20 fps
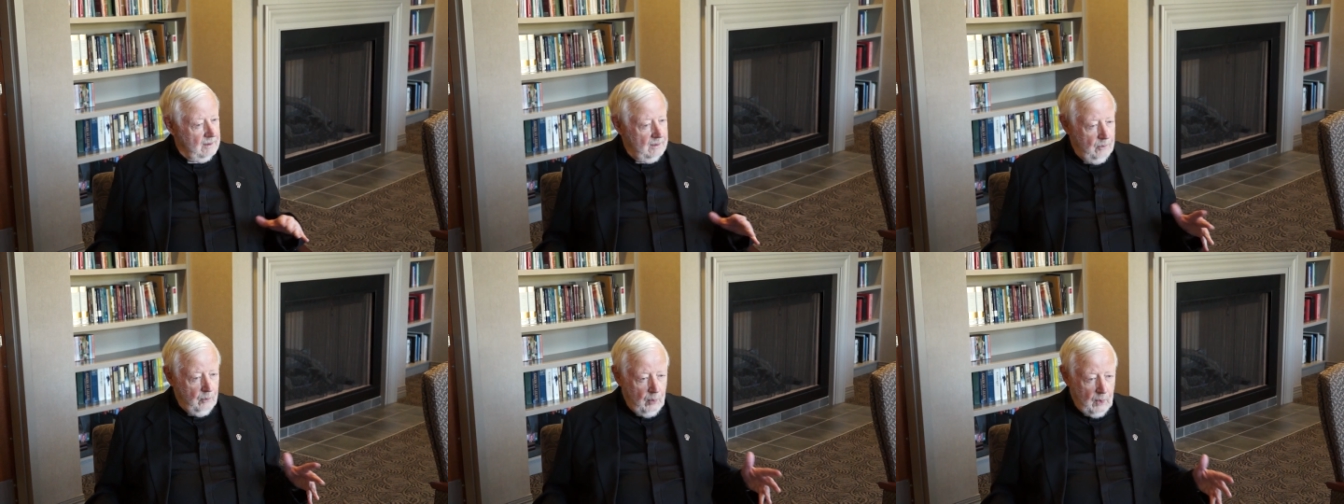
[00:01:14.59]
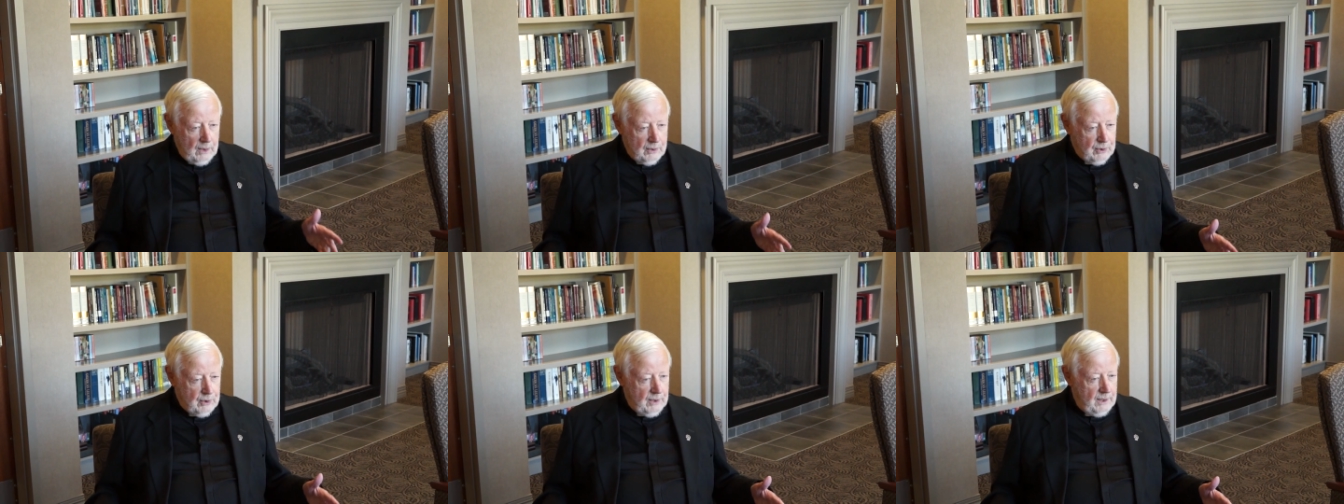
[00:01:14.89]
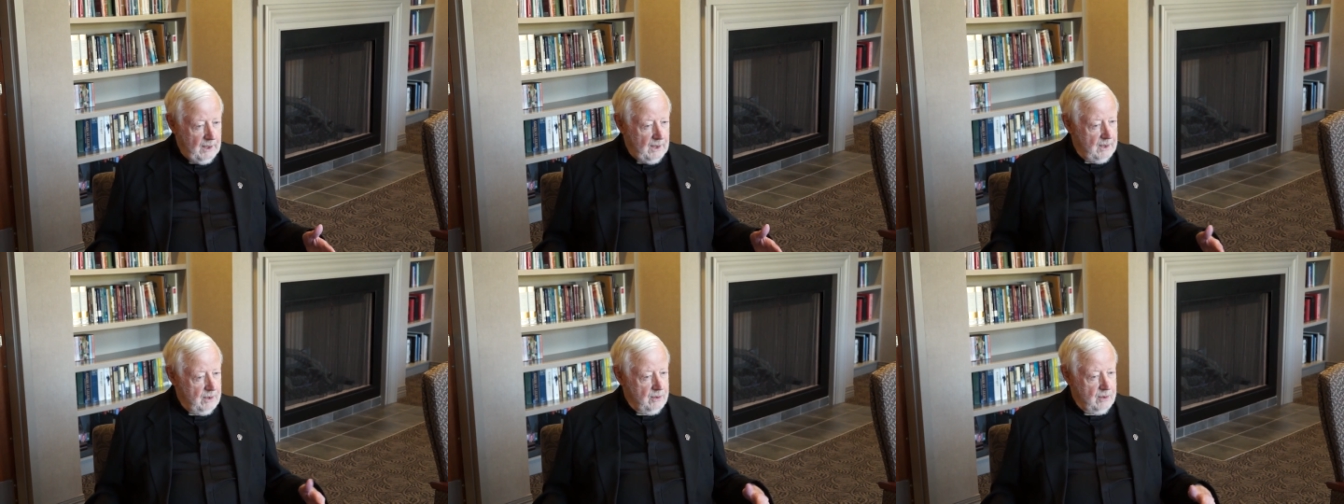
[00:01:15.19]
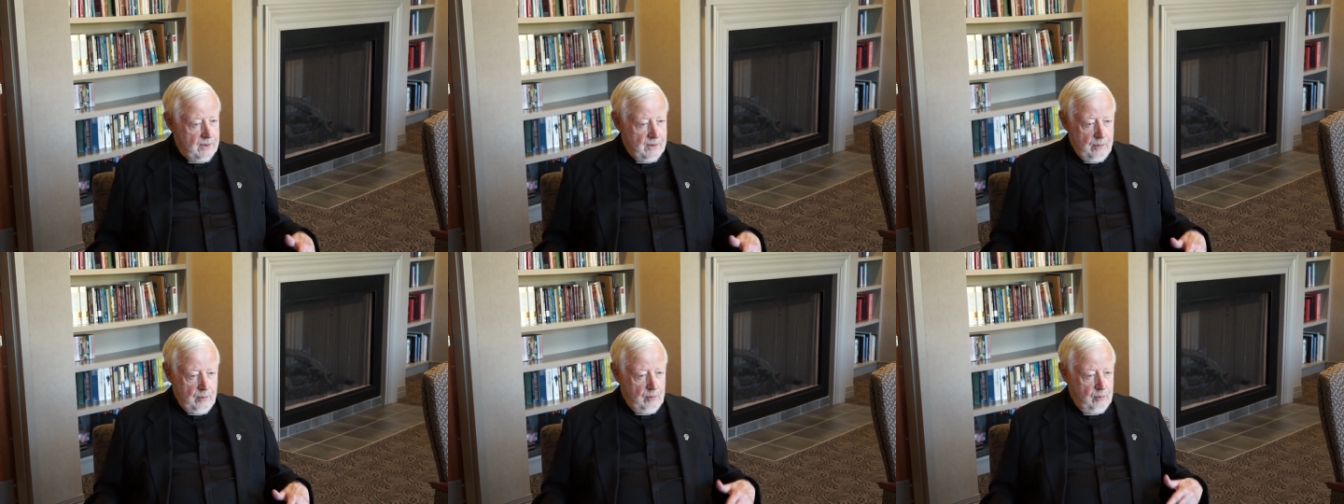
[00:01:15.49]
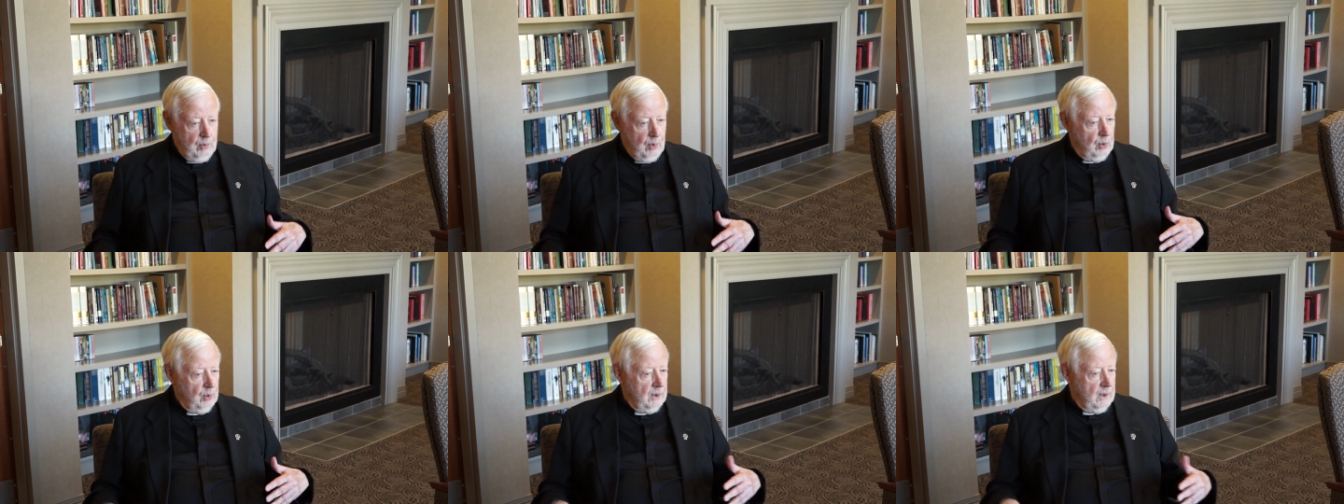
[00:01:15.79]
watching us
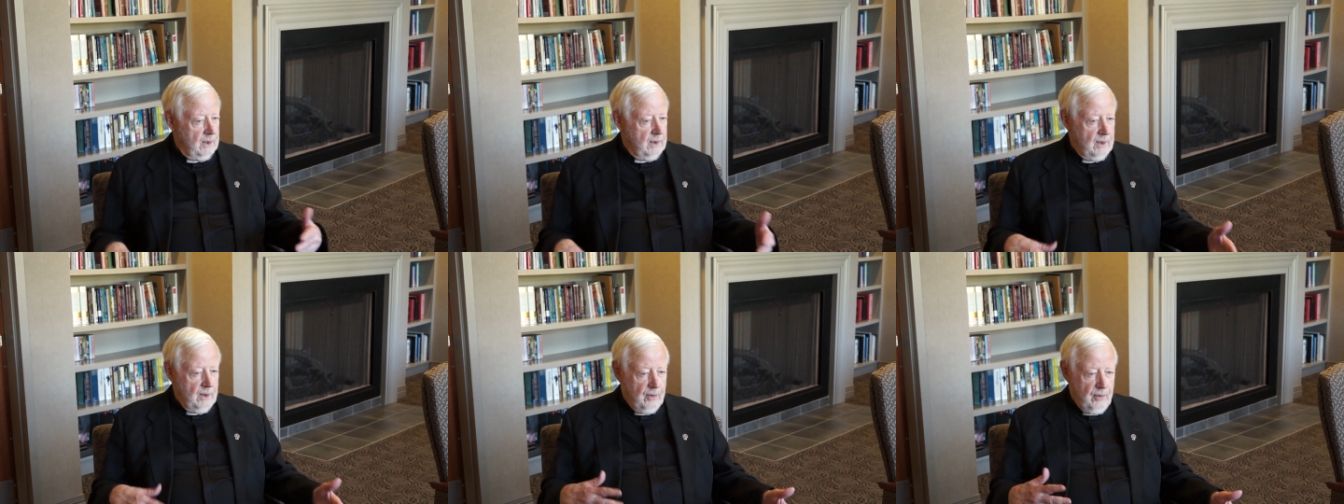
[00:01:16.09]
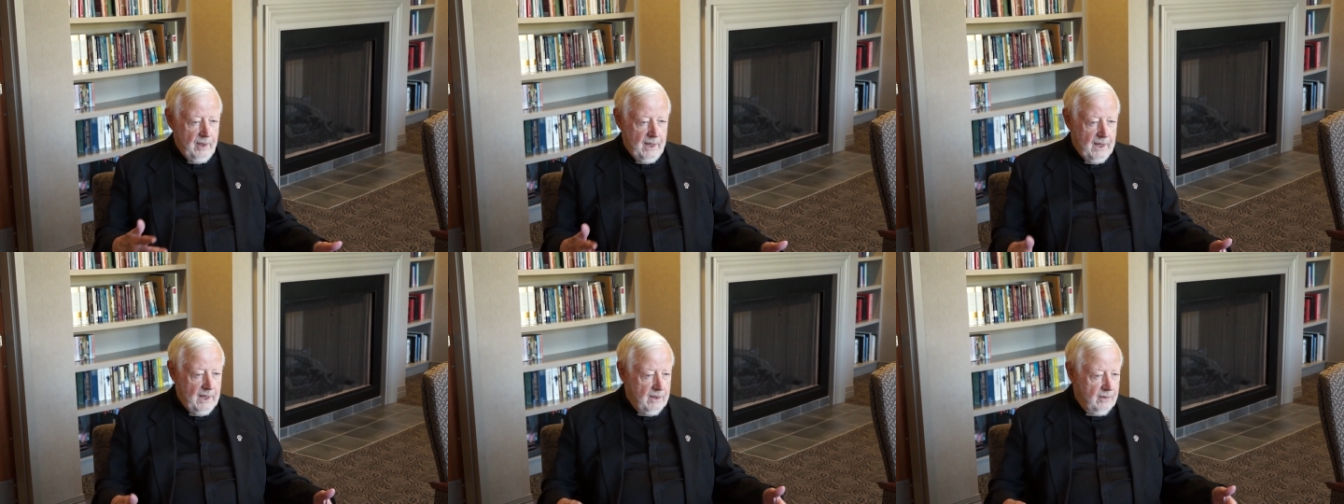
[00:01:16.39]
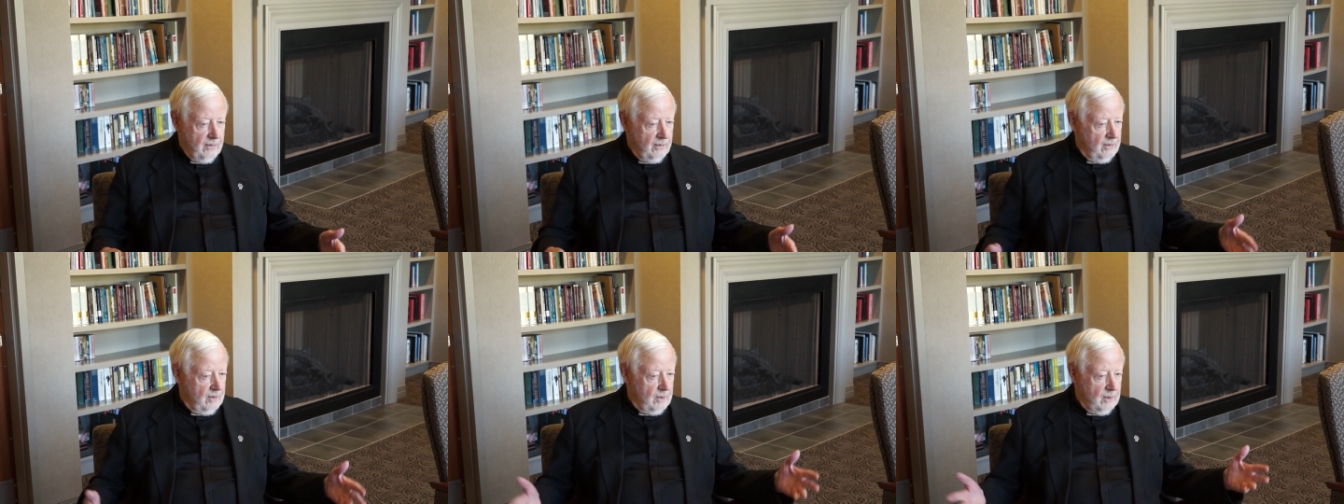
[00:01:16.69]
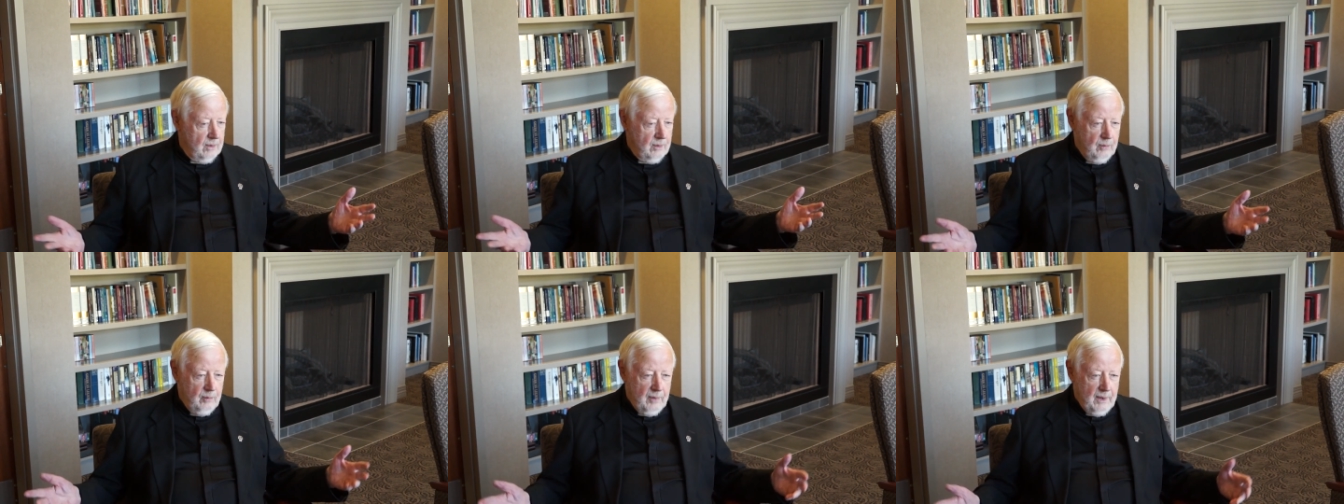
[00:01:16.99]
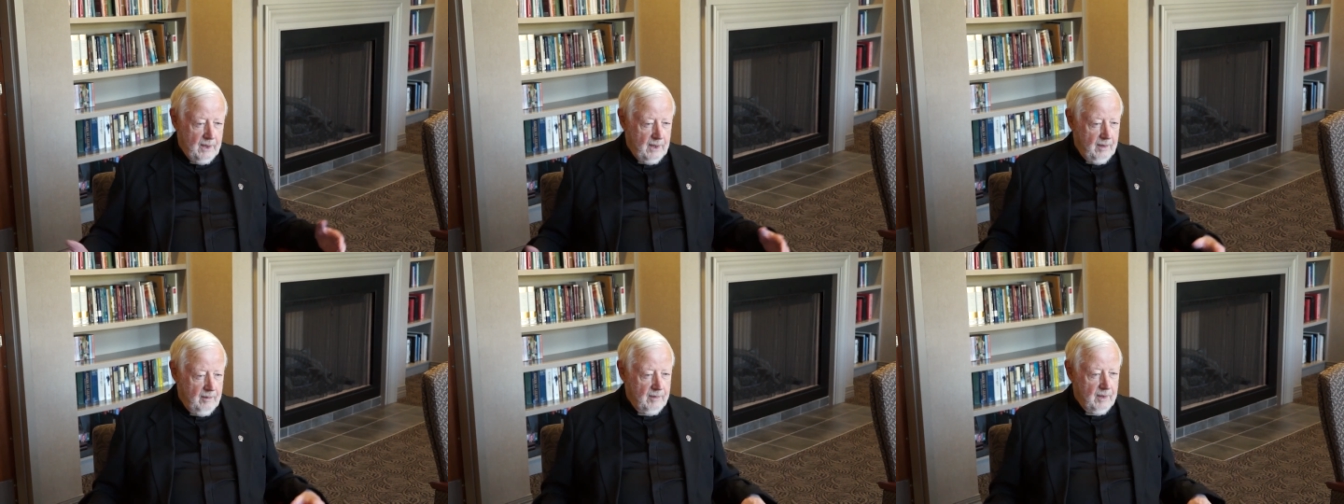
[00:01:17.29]
roll on the grass and
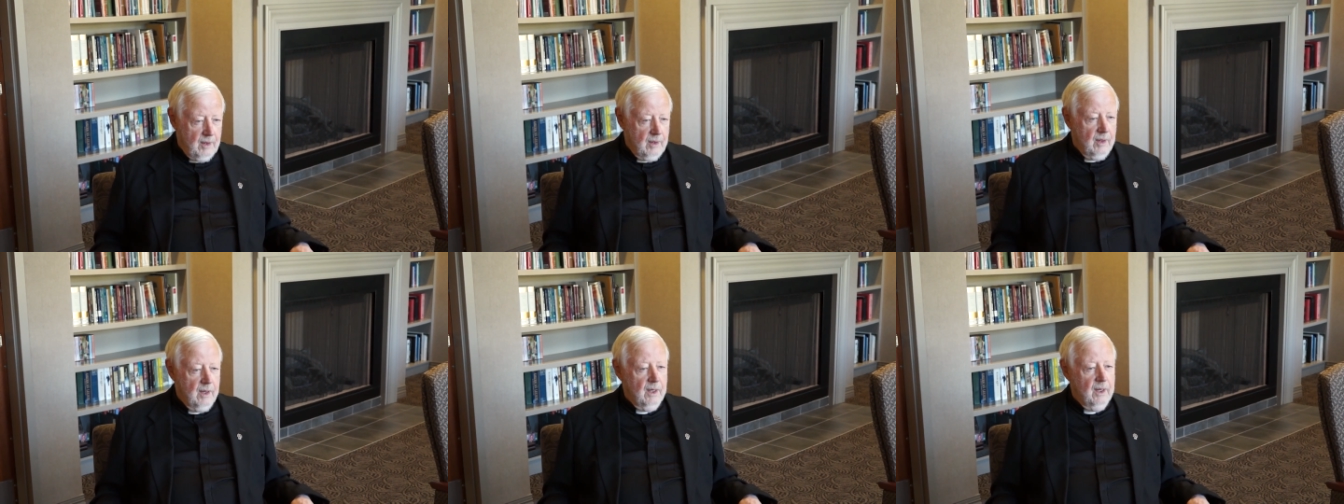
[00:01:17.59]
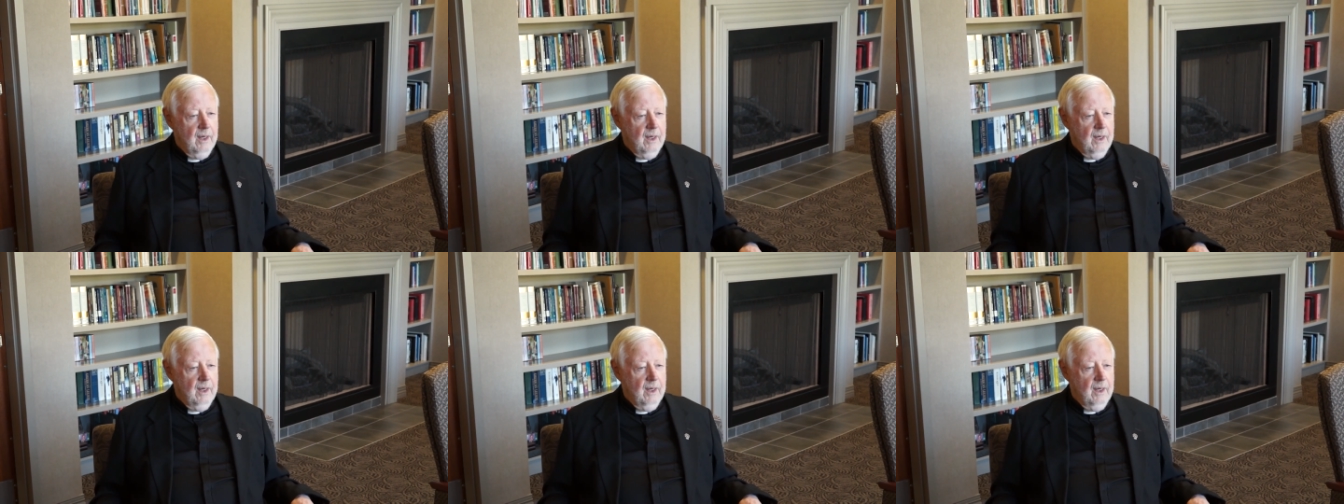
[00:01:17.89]
whatever.